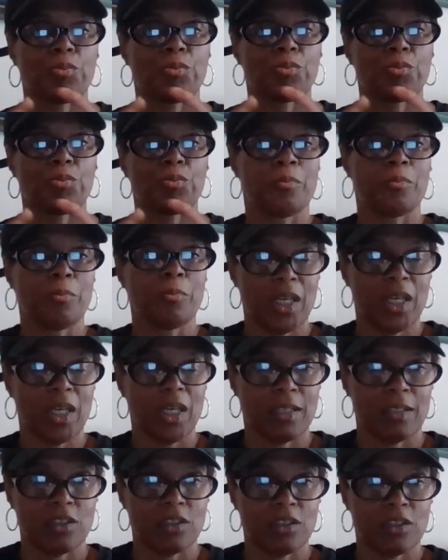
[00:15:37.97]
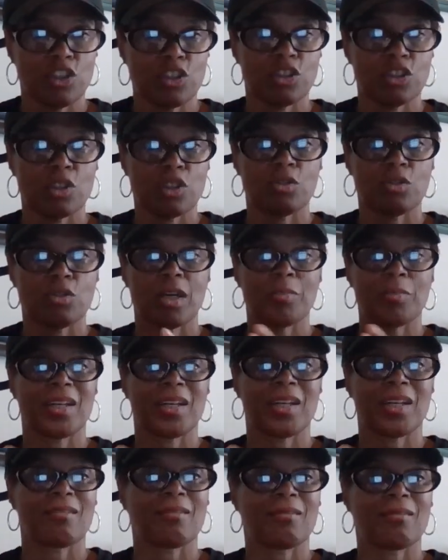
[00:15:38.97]
committed. She showed up in
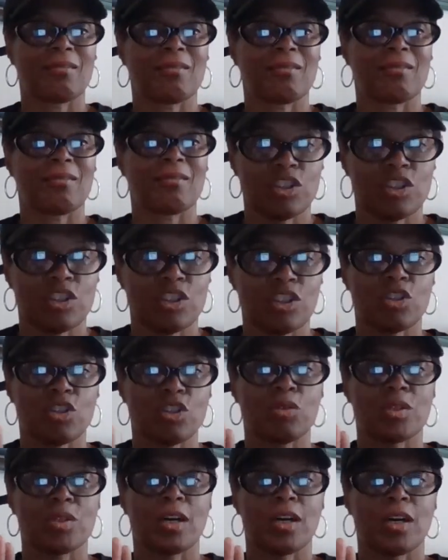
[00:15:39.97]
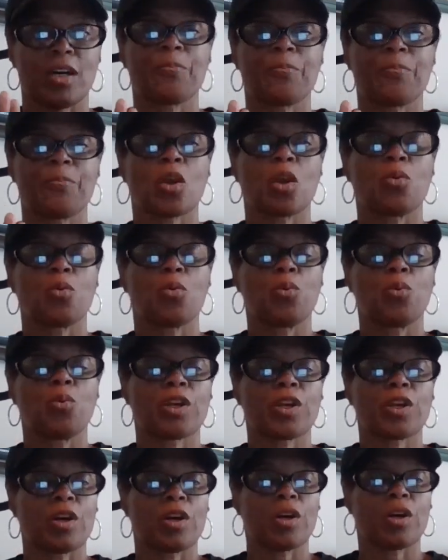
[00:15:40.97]
alignment. She showed up with
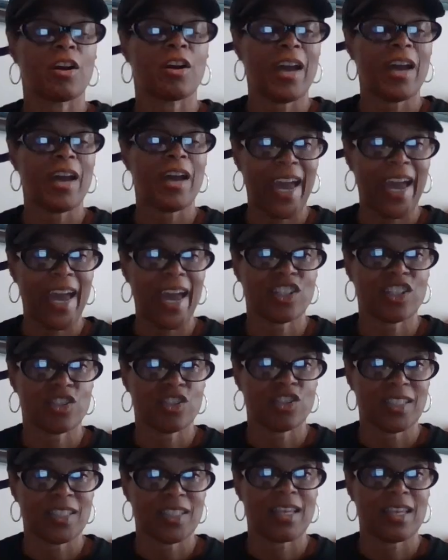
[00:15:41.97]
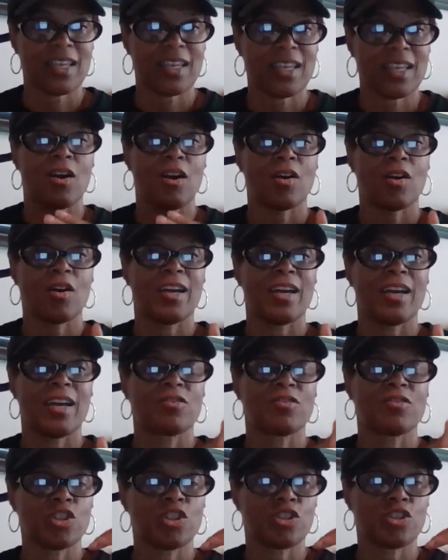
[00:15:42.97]
her actions, and
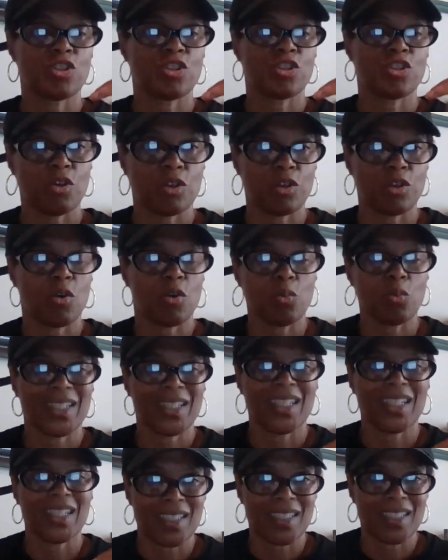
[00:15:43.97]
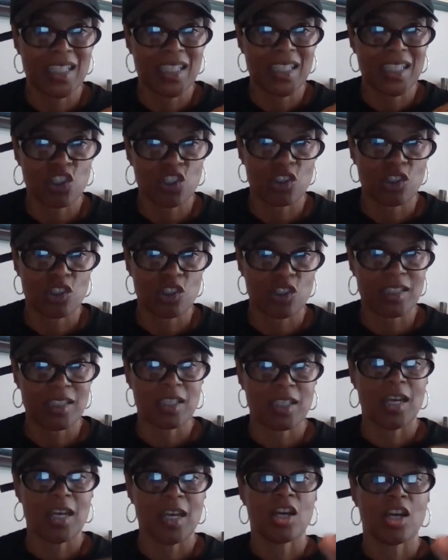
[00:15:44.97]
she showed up with intentions,
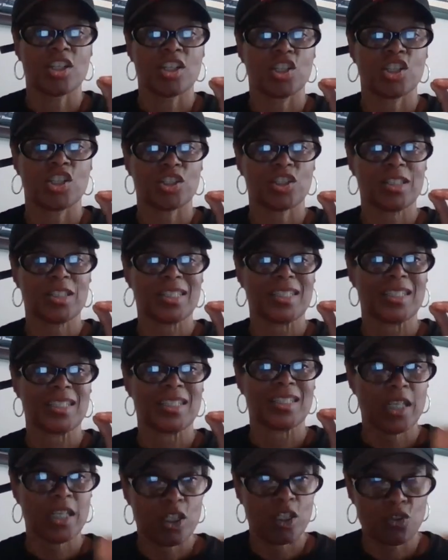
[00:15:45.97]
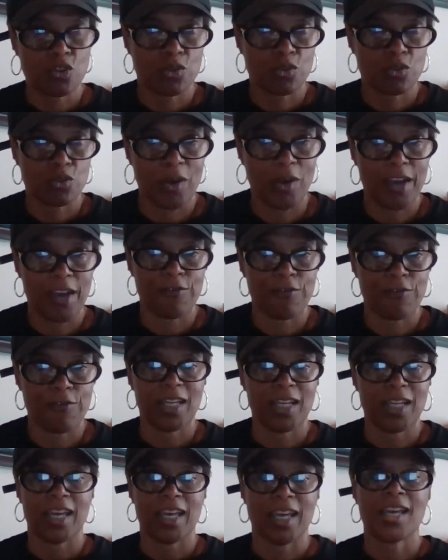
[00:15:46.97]
and she's intentional every
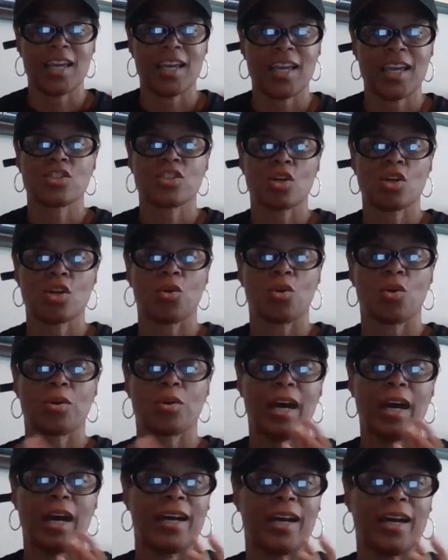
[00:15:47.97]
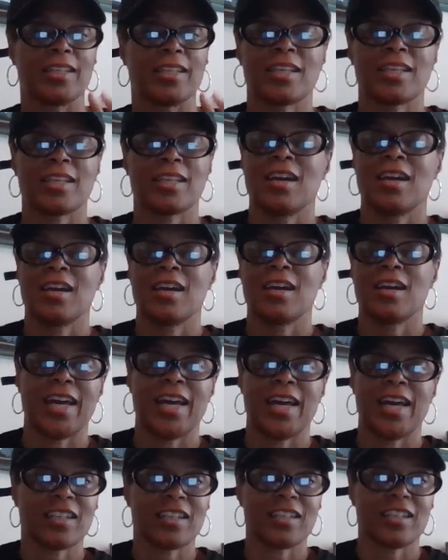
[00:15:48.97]
day. So guys,
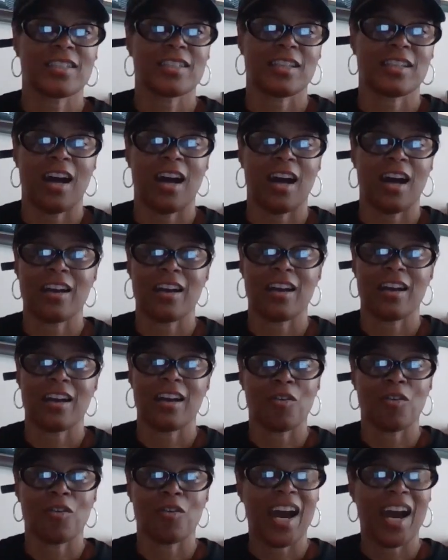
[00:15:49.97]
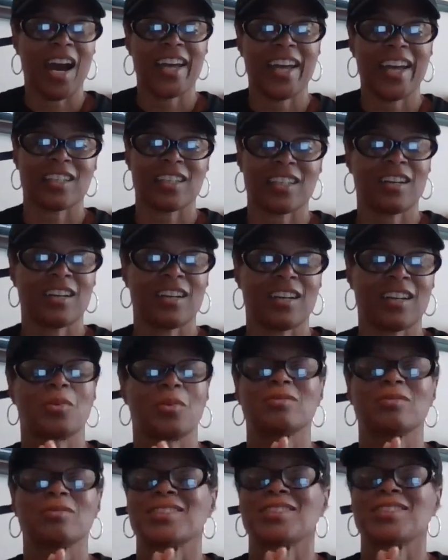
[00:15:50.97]
that is, I had to come,
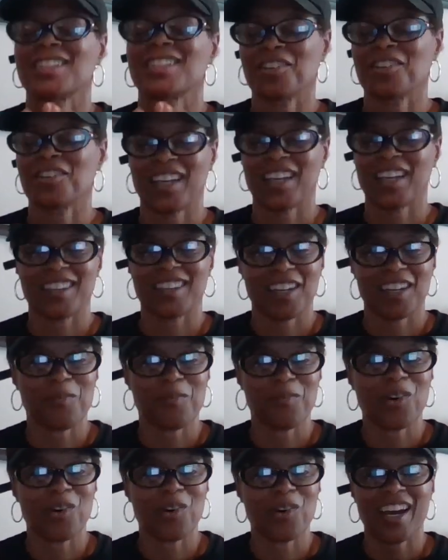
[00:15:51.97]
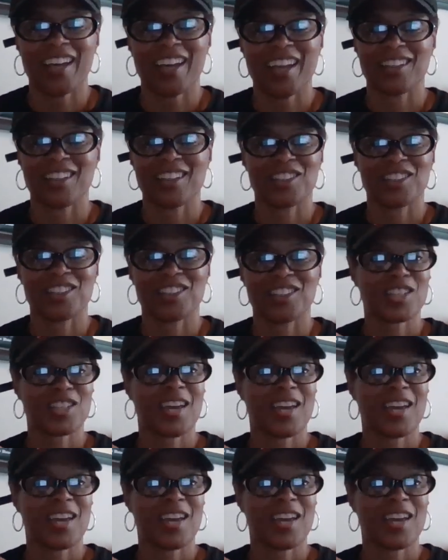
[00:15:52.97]
Sarah had to come home, and I had to just